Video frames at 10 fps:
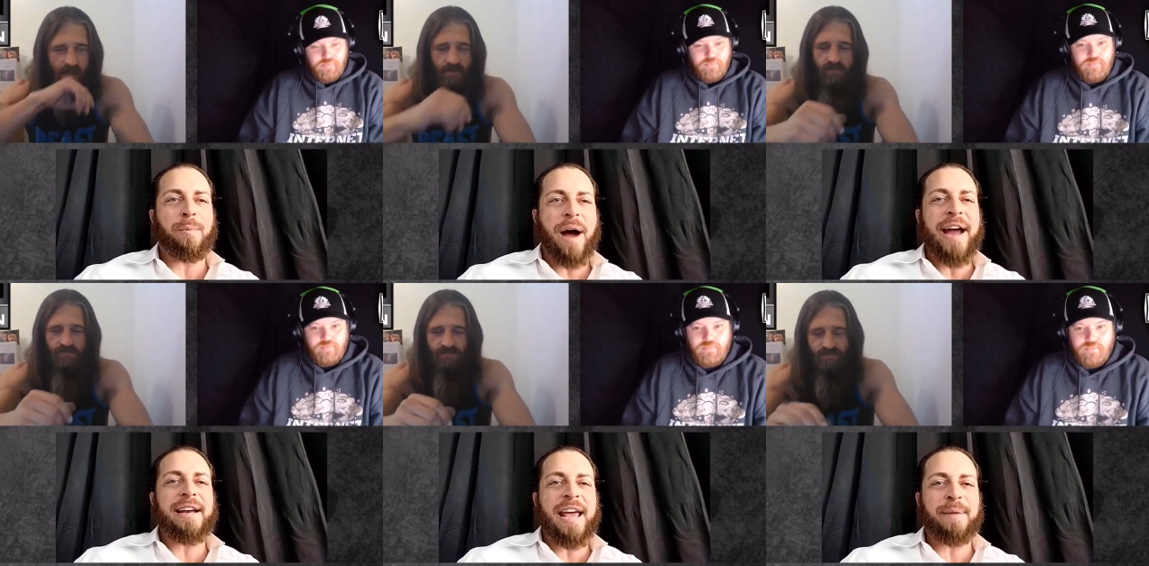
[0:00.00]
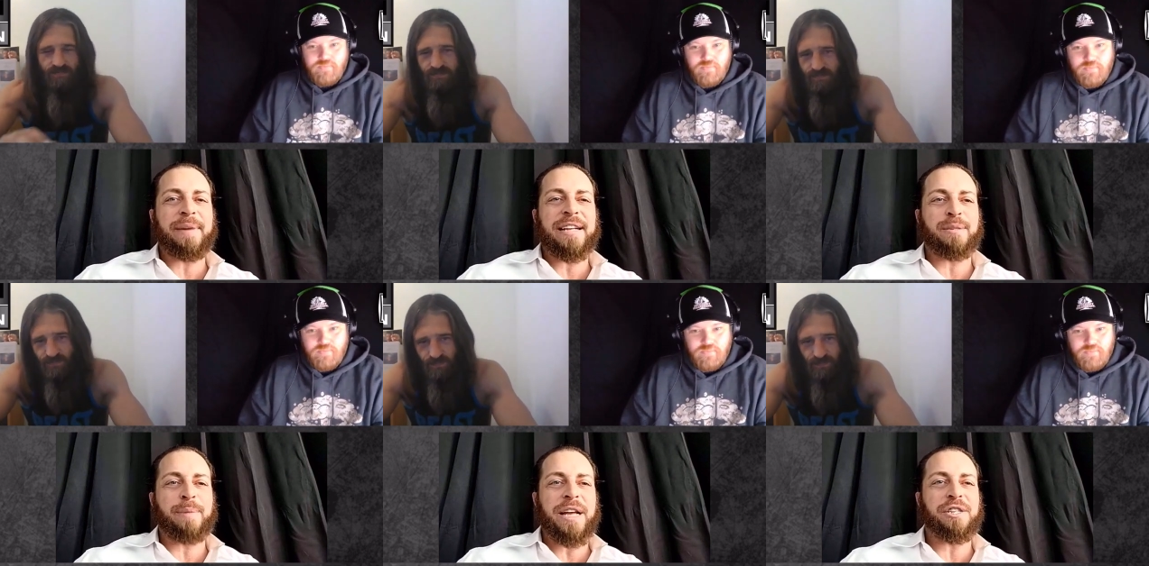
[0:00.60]
Speaker 1: When my name
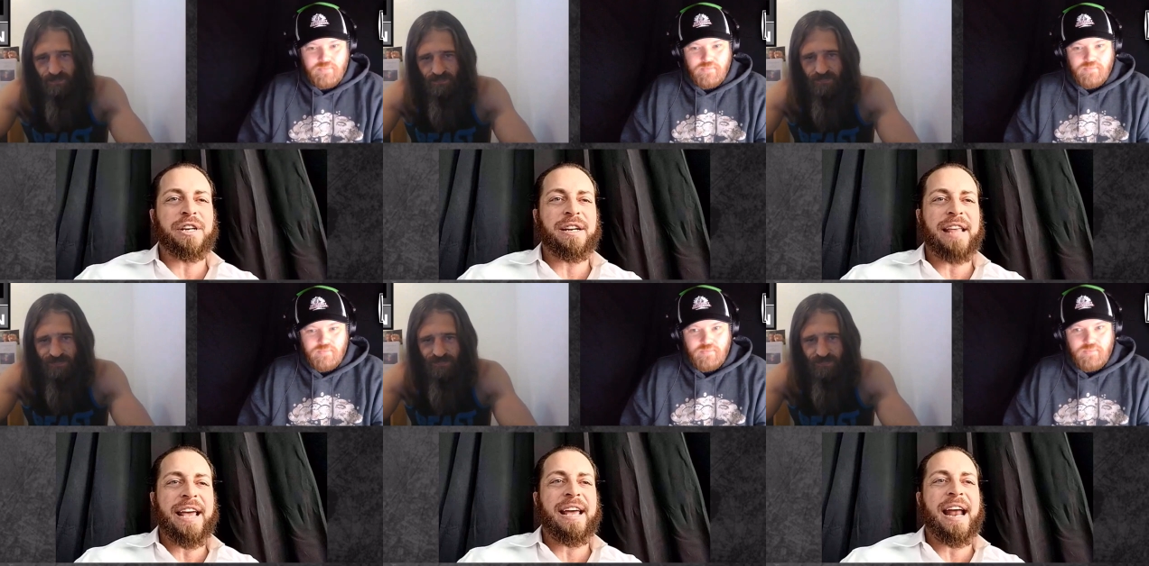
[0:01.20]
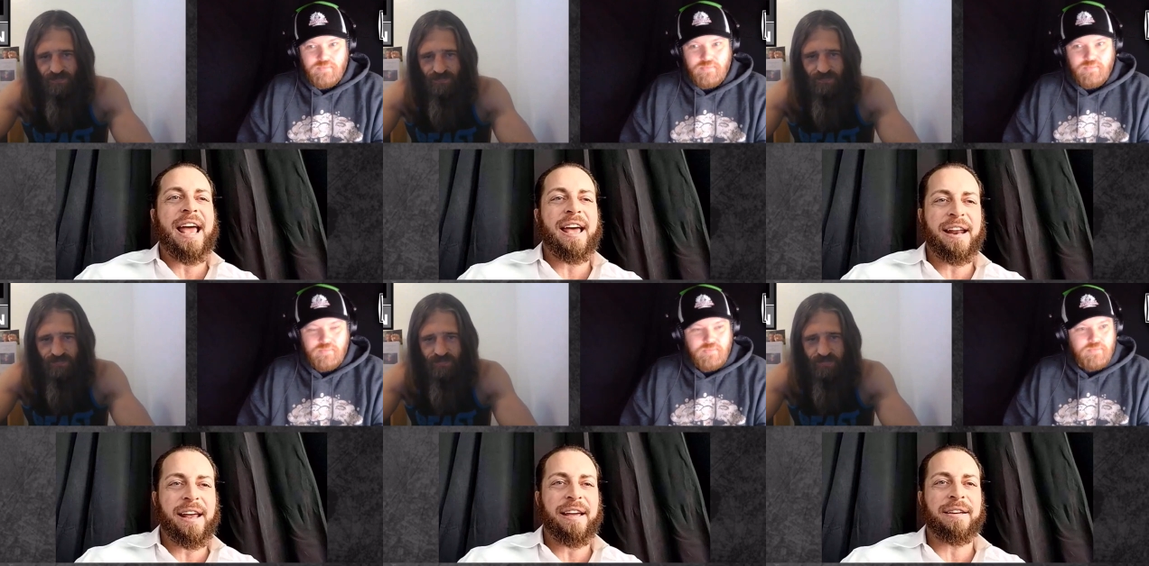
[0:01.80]
gets mentioned, they get a
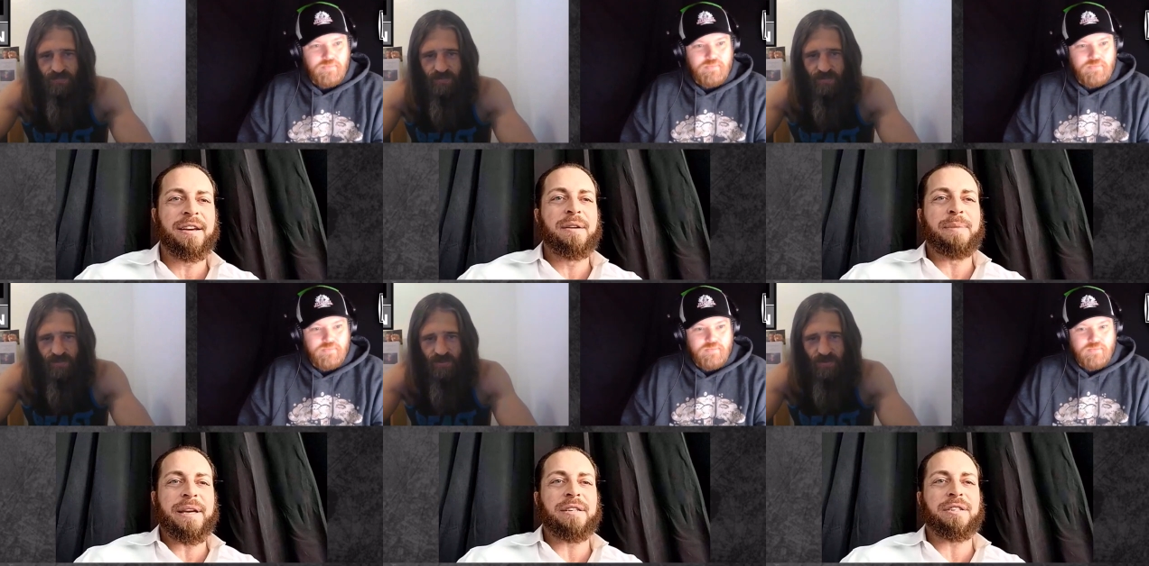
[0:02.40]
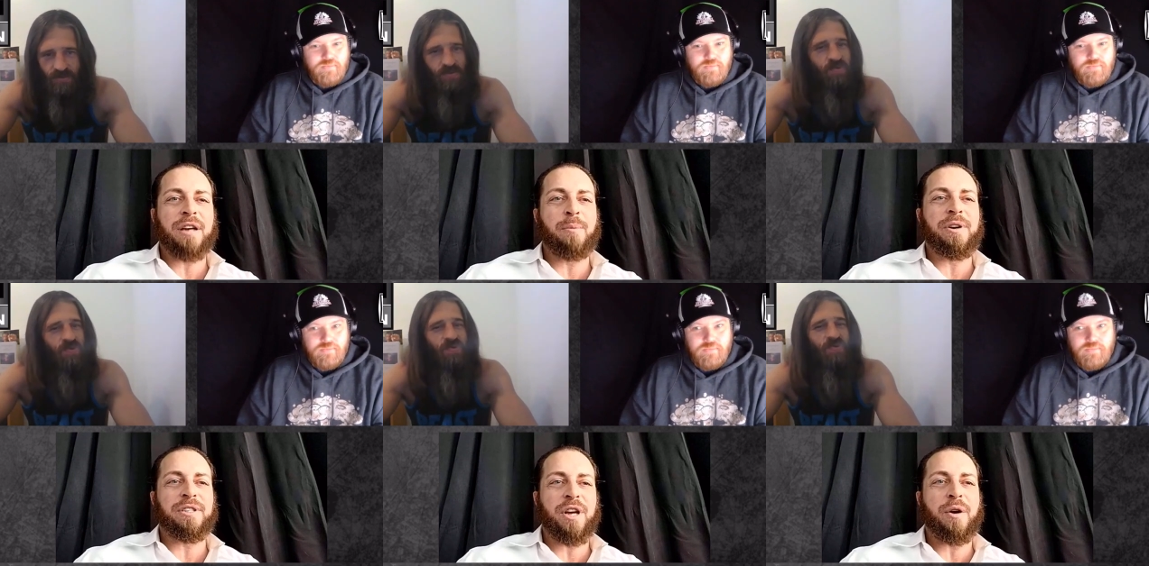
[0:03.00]
headache because
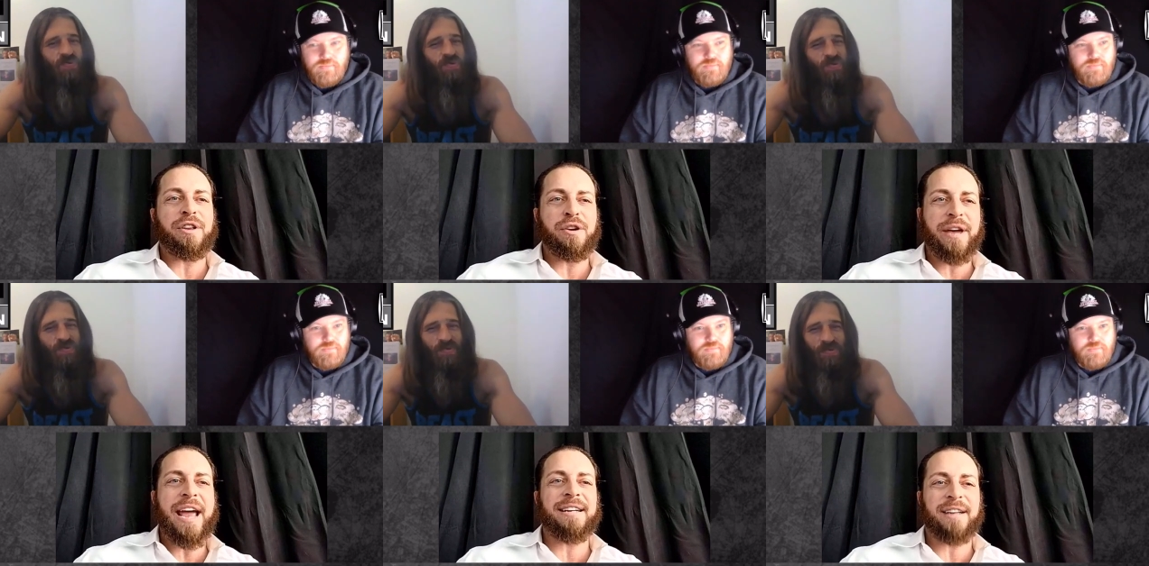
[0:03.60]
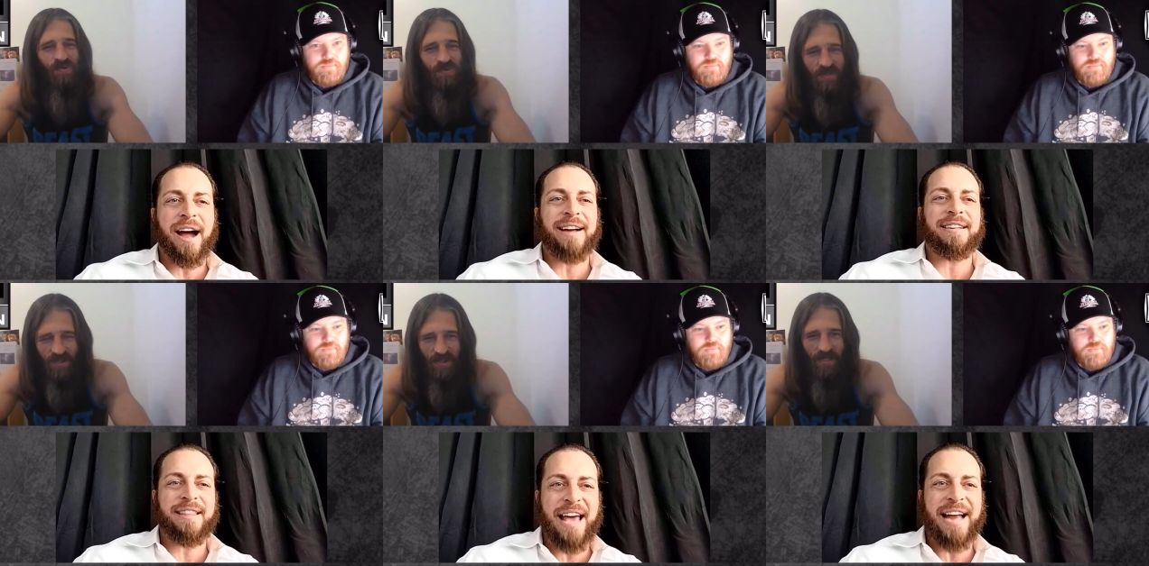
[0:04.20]
someone is going, "You can't
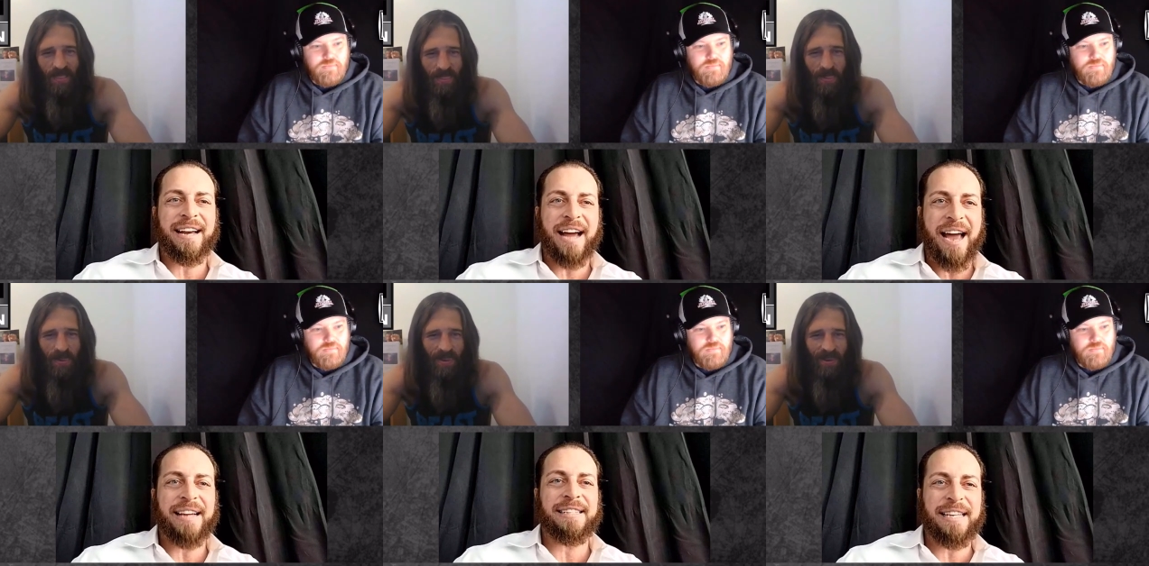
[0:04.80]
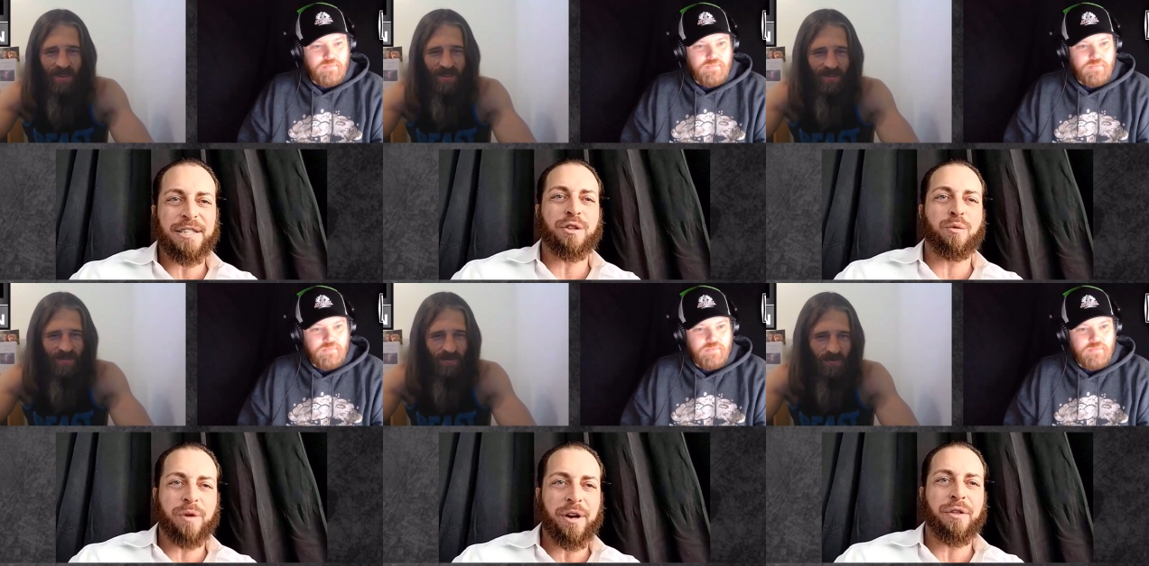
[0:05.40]
talk to that guy because
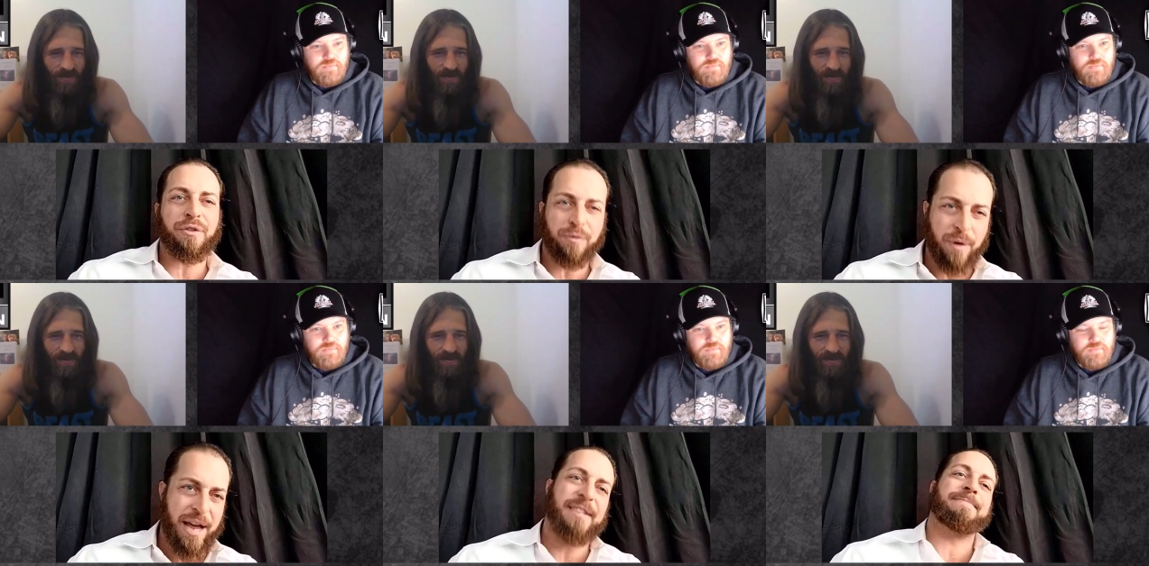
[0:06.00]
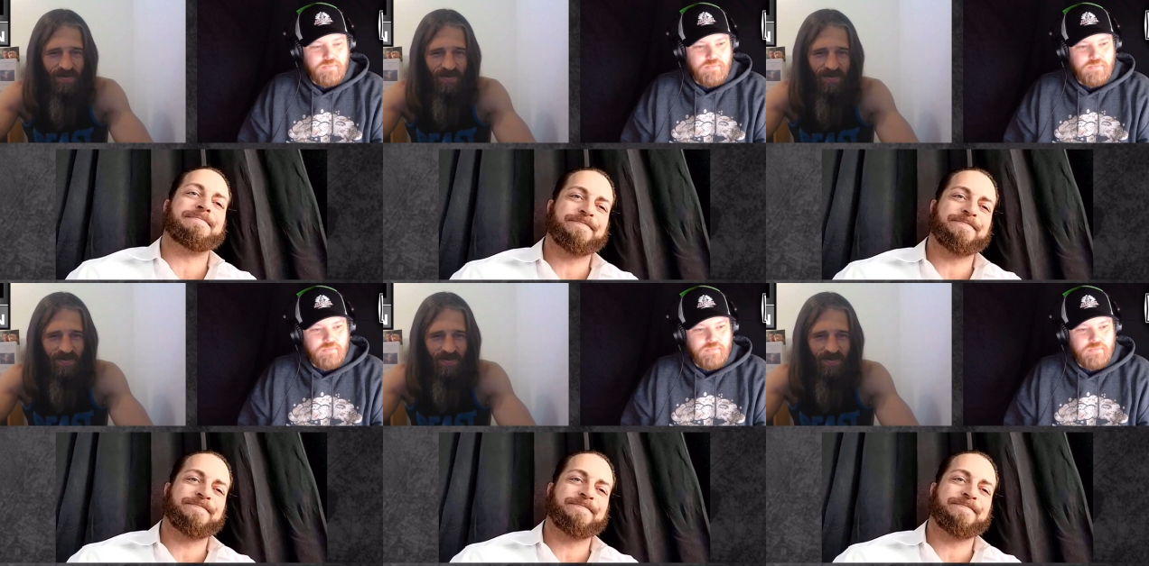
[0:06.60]
he's the real threat."